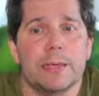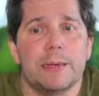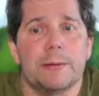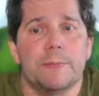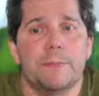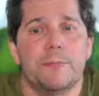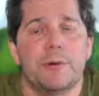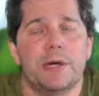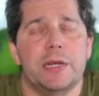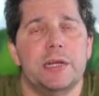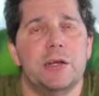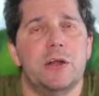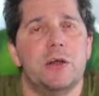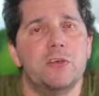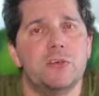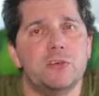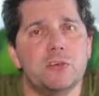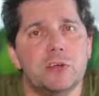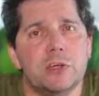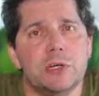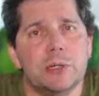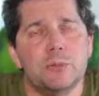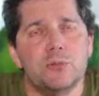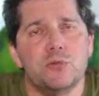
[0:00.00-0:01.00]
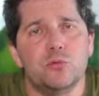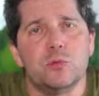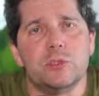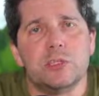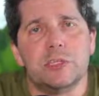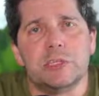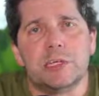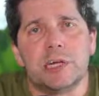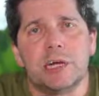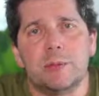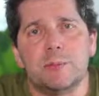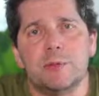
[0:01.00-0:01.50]
But it also comes with the
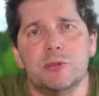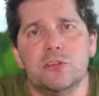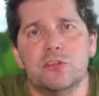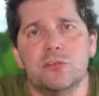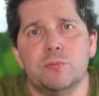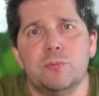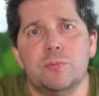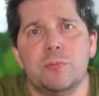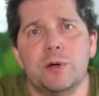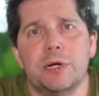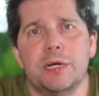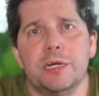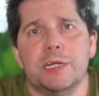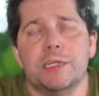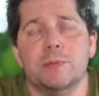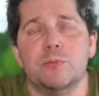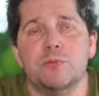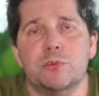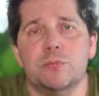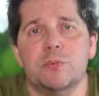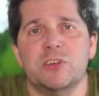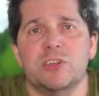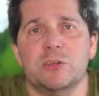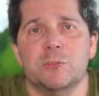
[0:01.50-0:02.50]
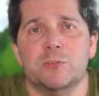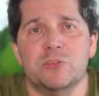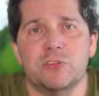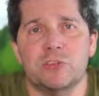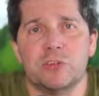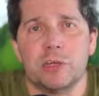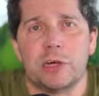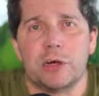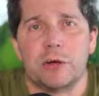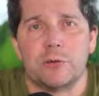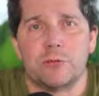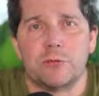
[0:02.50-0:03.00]
comments by Nimzowitsch
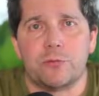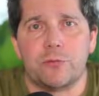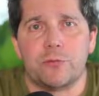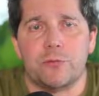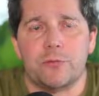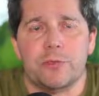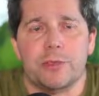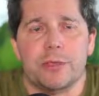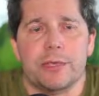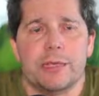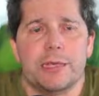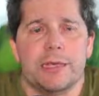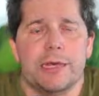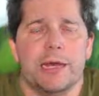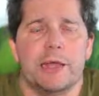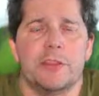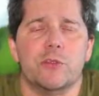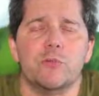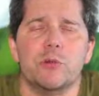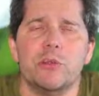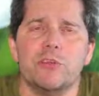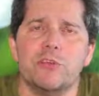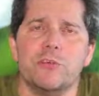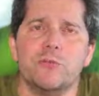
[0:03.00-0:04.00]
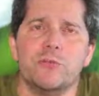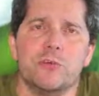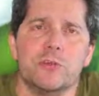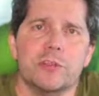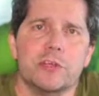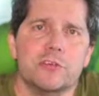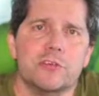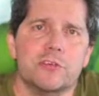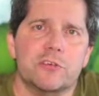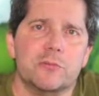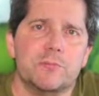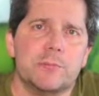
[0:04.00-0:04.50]
himself. And the reason for
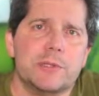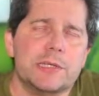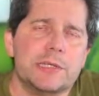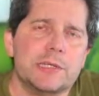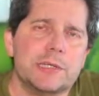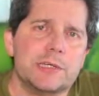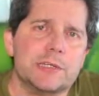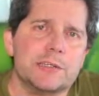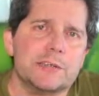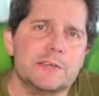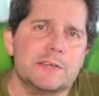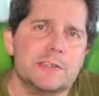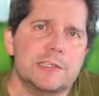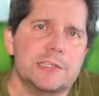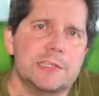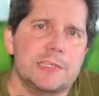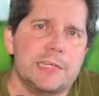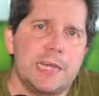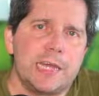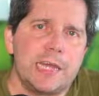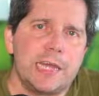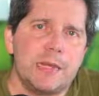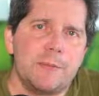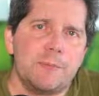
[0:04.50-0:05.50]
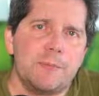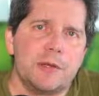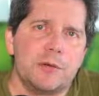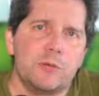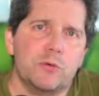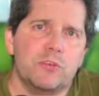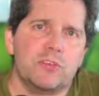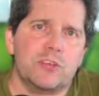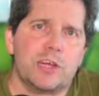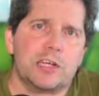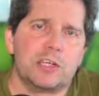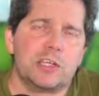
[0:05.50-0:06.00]
this is because the game
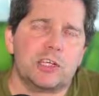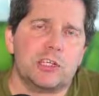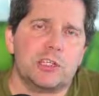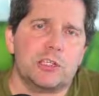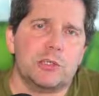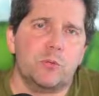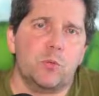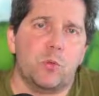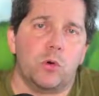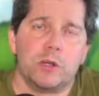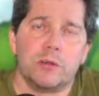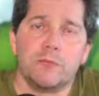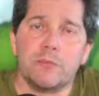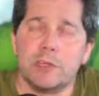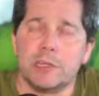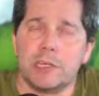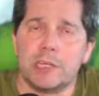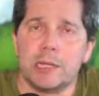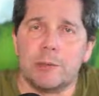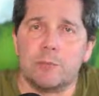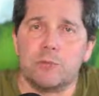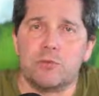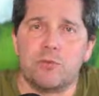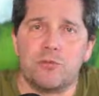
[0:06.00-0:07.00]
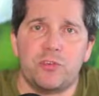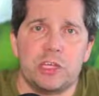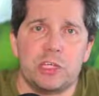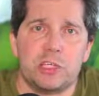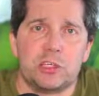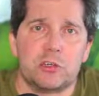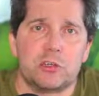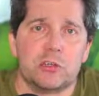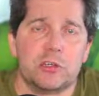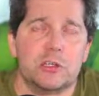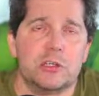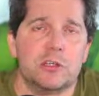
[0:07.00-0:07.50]
was actually one of the games
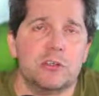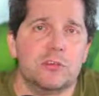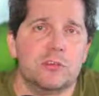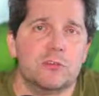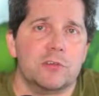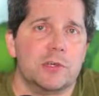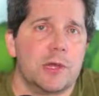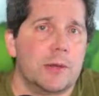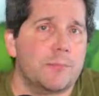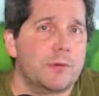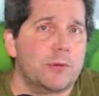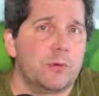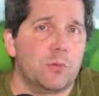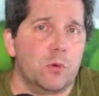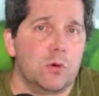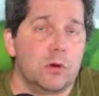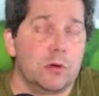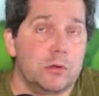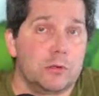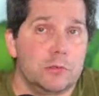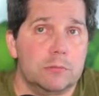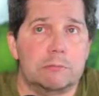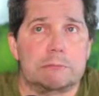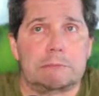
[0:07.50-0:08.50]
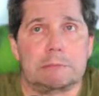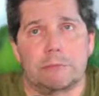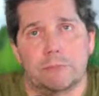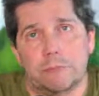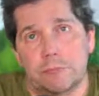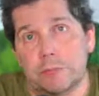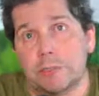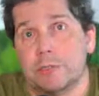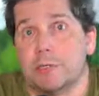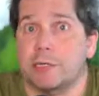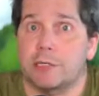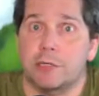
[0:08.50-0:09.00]
featured in his epic work.
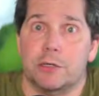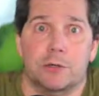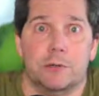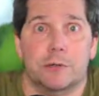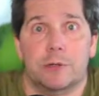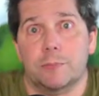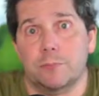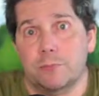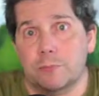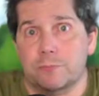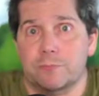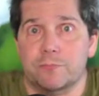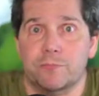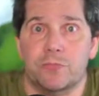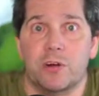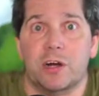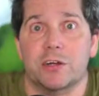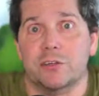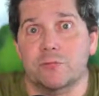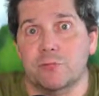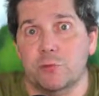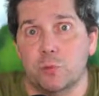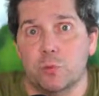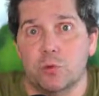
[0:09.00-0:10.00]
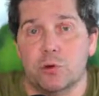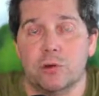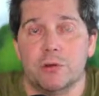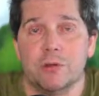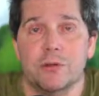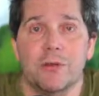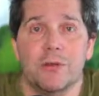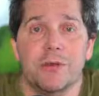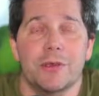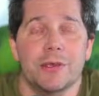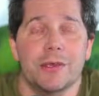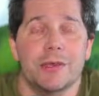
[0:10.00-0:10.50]
I know I'm fond of the word.
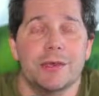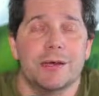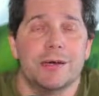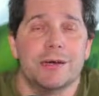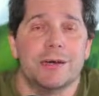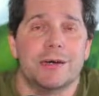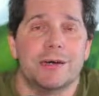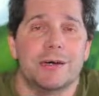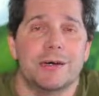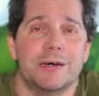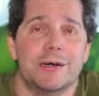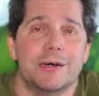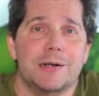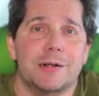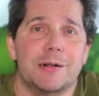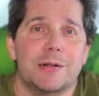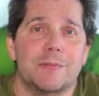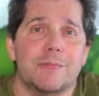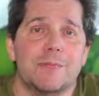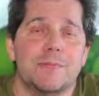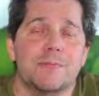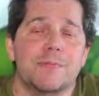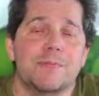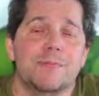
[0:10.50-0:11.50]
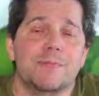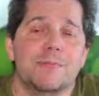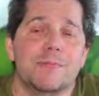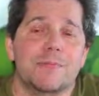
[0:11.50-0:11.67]
Um,